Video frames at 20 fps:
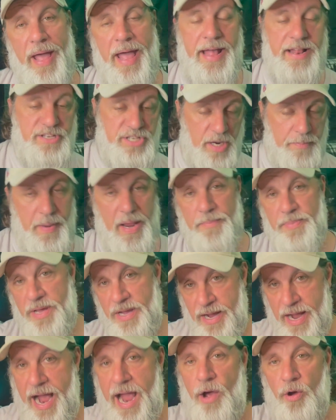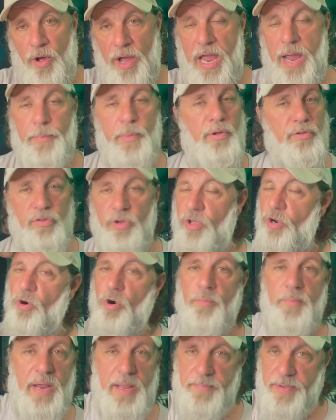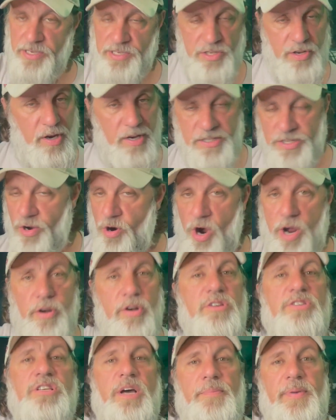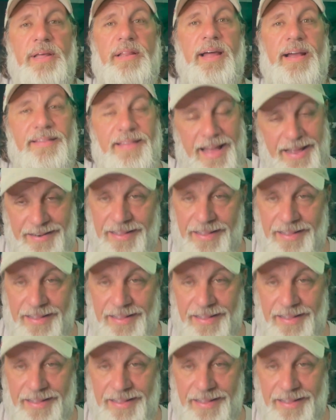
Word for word: edge and maybe Kyle Hamilton or maybe Sauce Gardner, somebody like that.